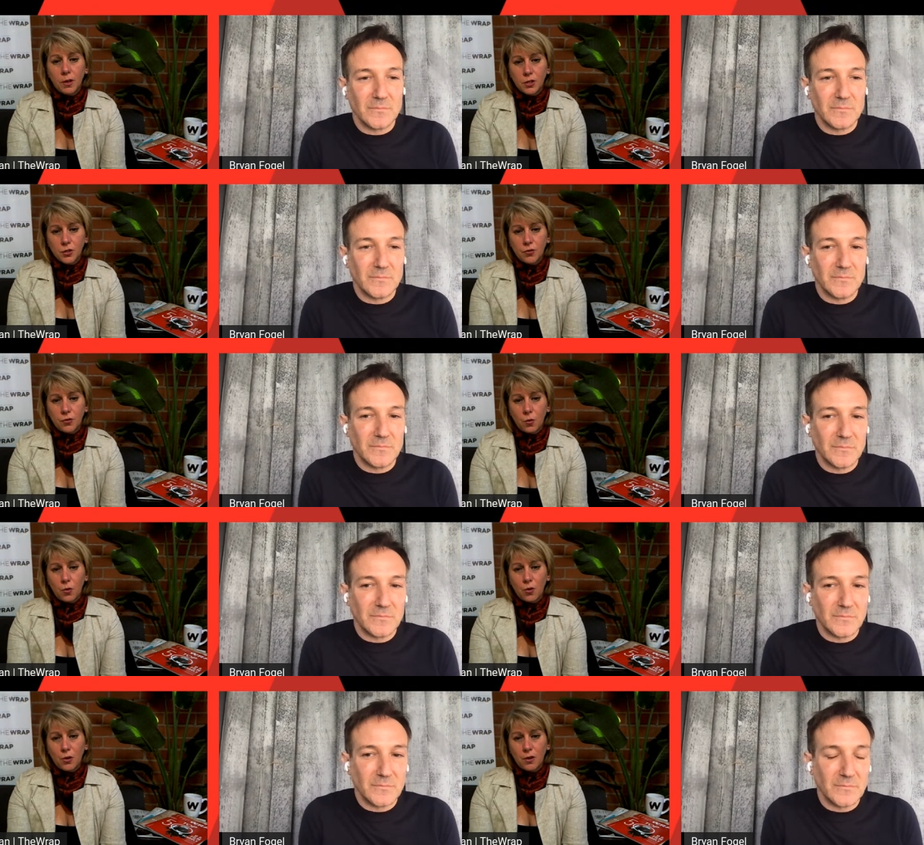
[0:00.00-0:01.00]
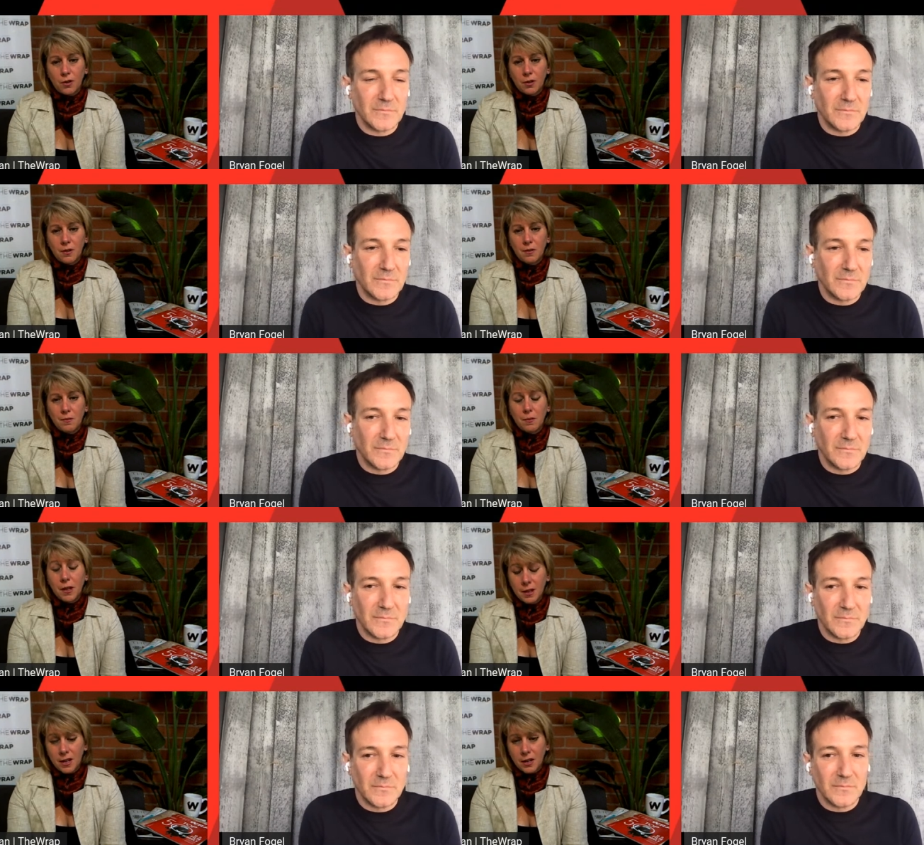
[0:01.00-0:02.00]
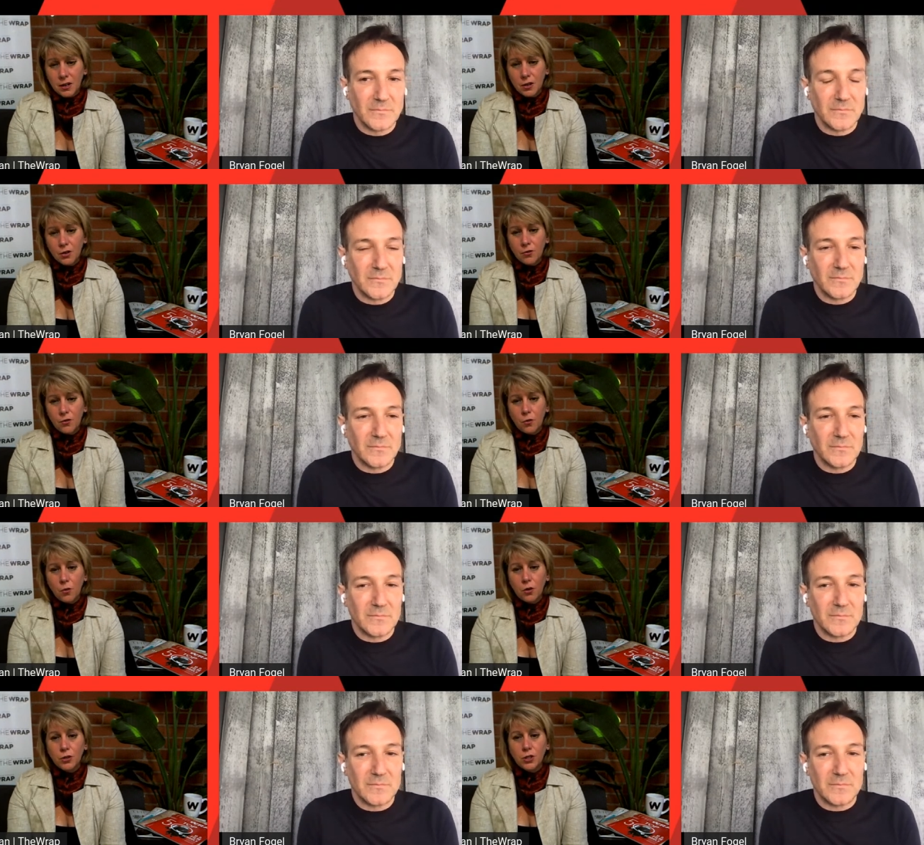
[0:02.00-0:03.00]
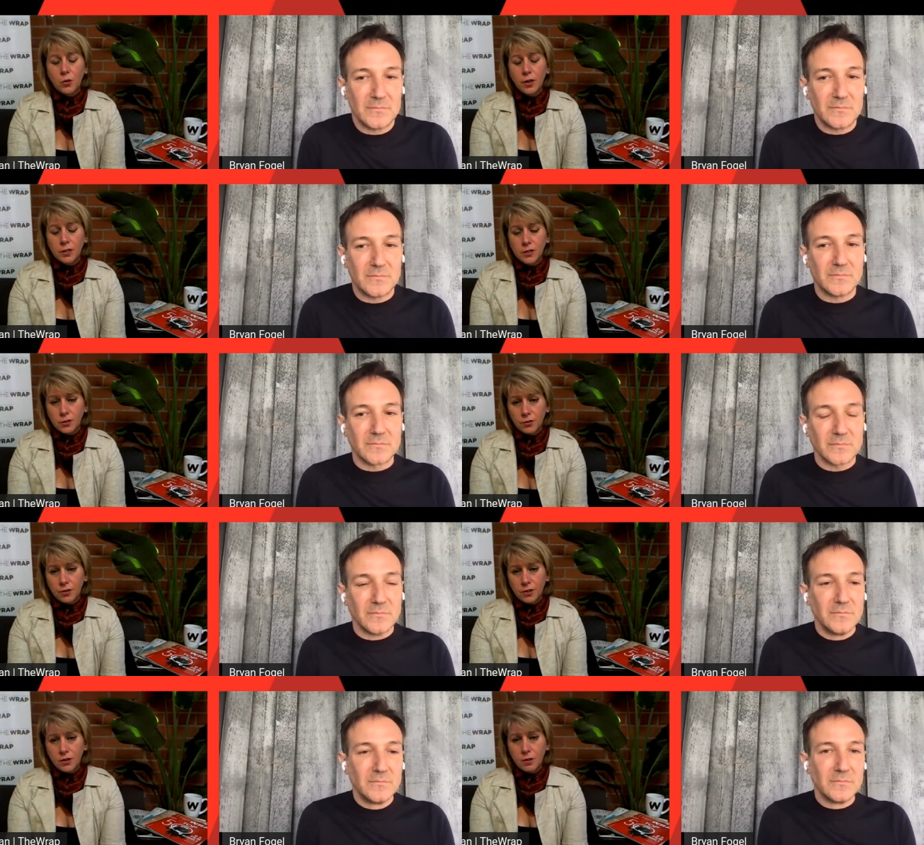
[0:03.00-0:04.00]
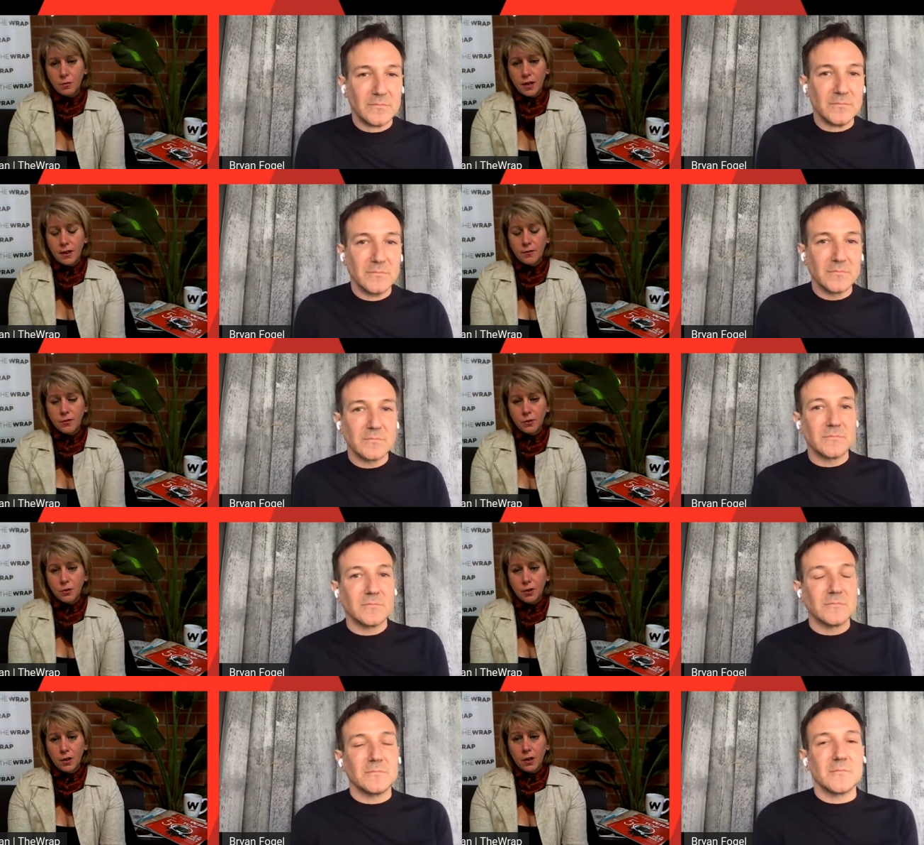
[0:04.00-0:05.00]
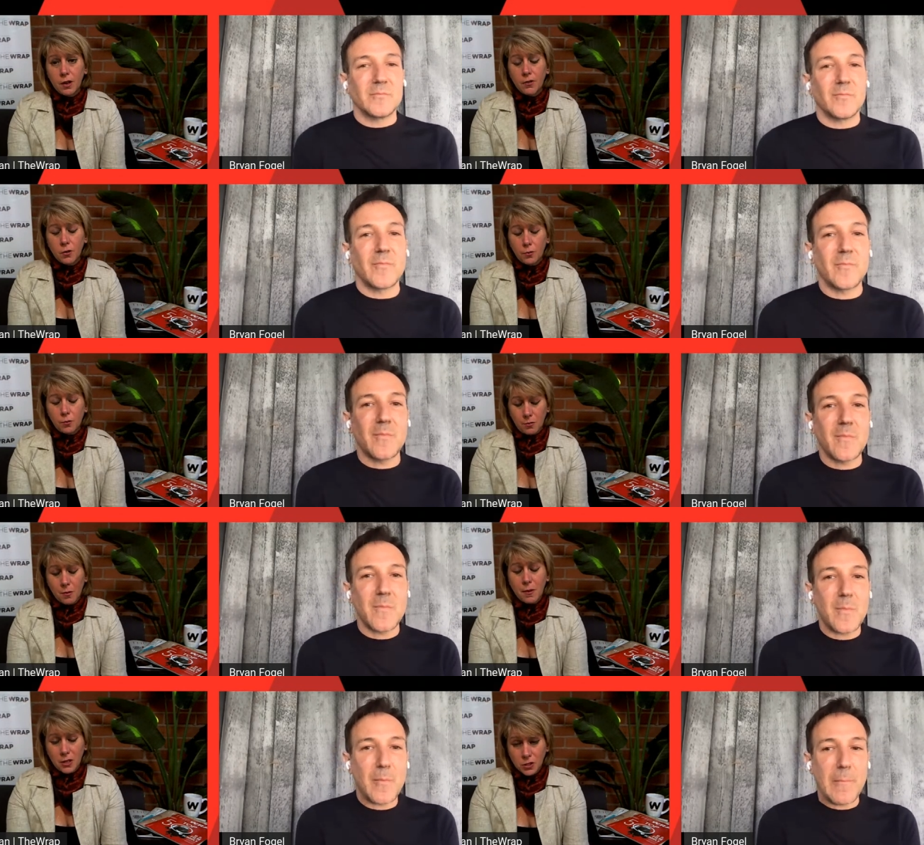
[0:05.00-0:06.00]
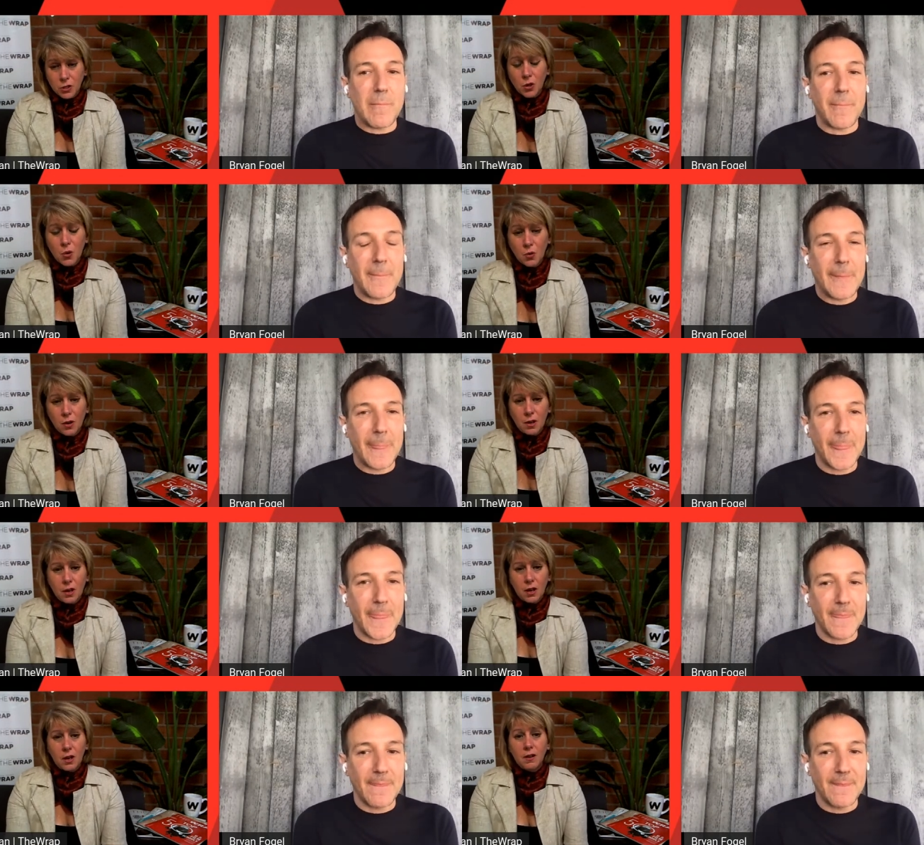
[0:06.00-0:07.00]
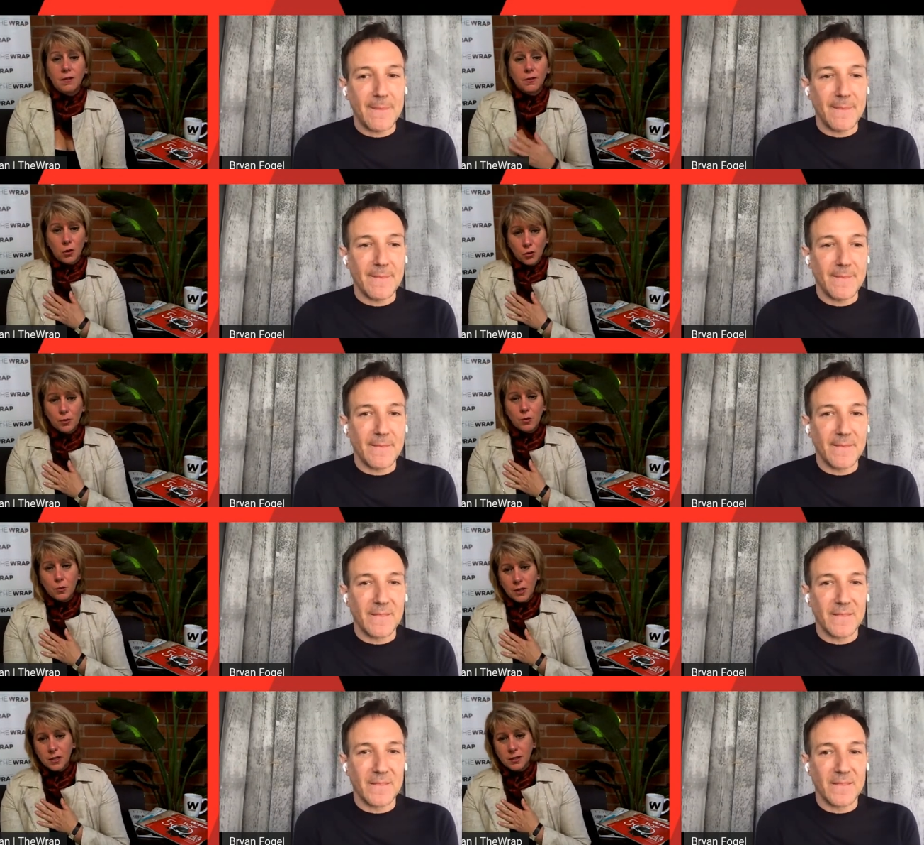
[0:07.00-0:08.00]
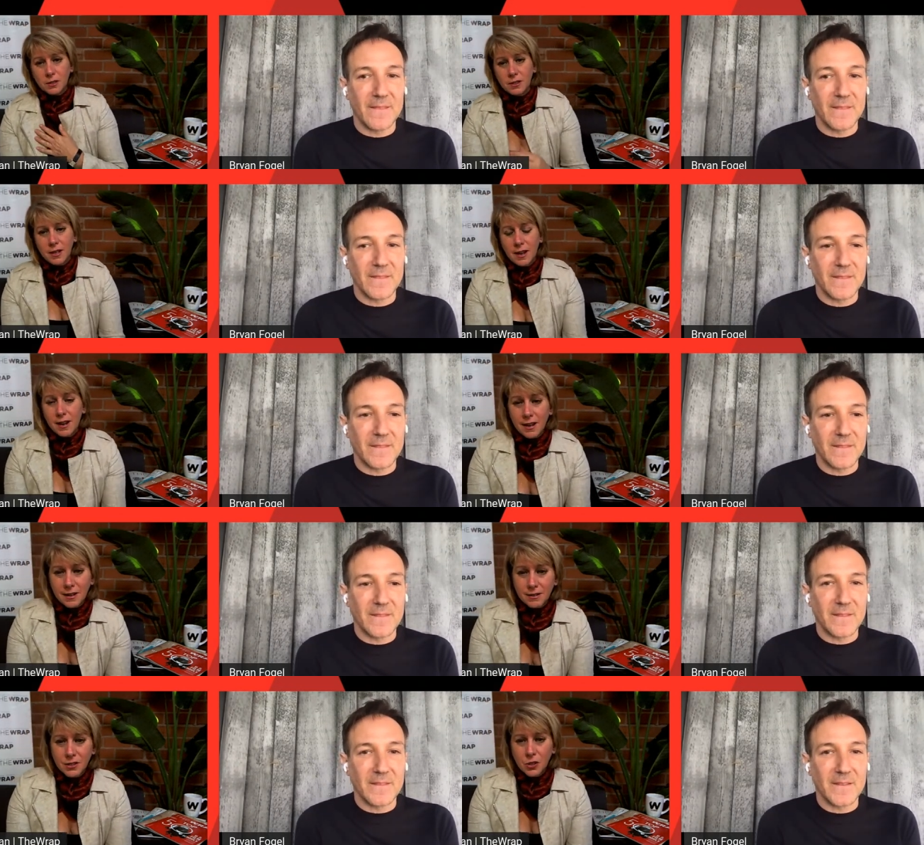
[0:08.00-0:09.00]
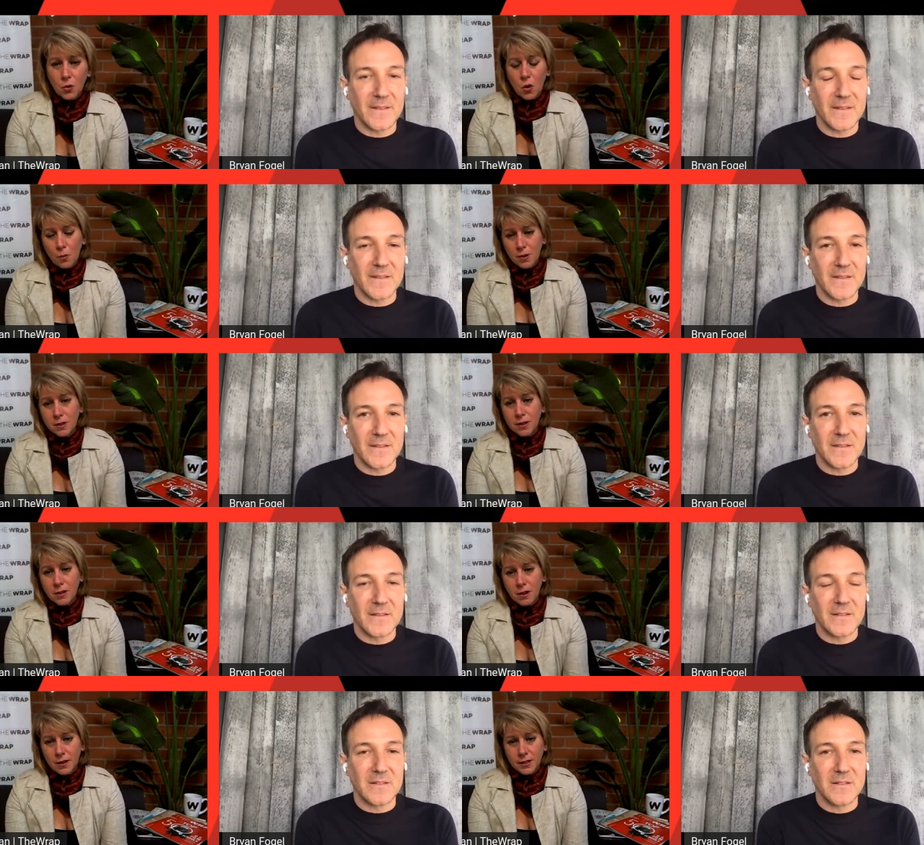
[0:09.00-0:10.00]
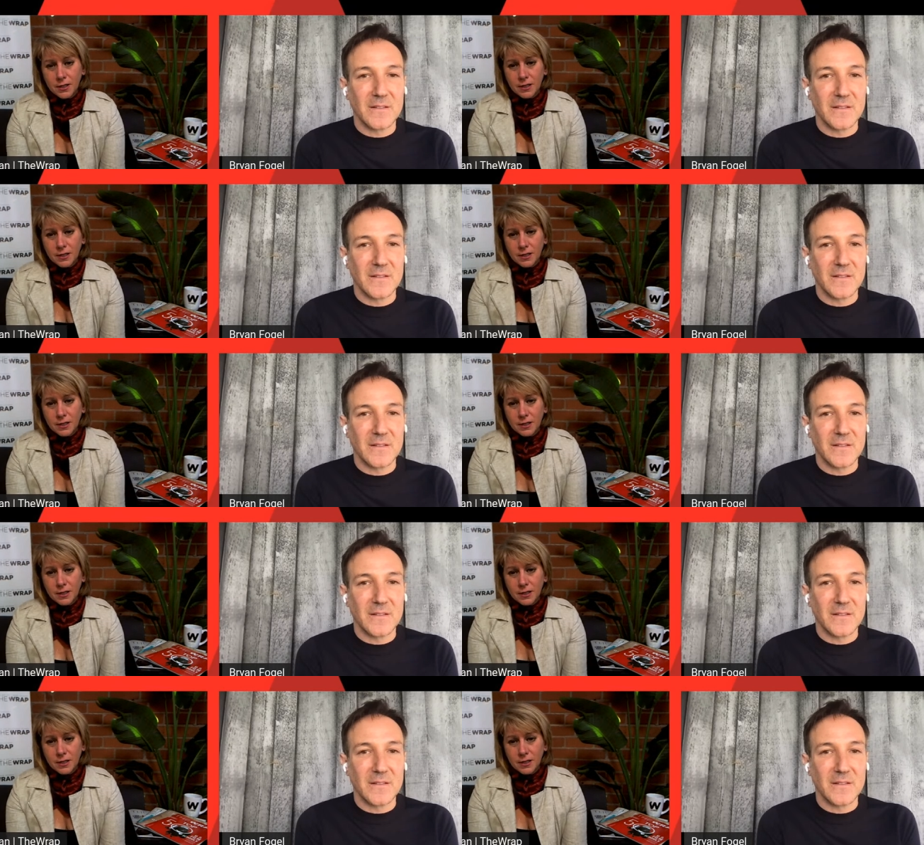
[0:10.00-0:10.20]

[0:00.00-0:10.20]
Speaker 1: much for being here, for showing us your film, and for, for being so uh, vulnerable with us today and so open and honest.